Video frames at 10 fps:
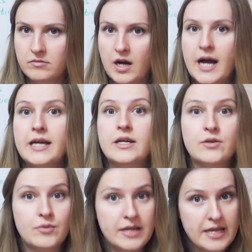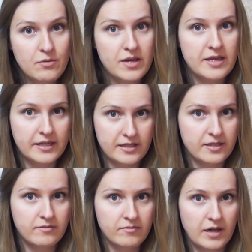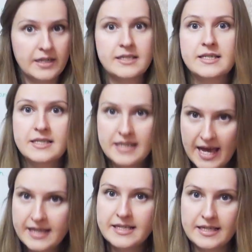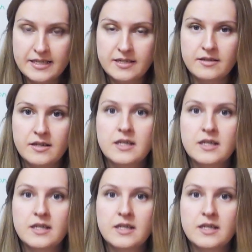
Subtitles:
I agree with it. I understand it.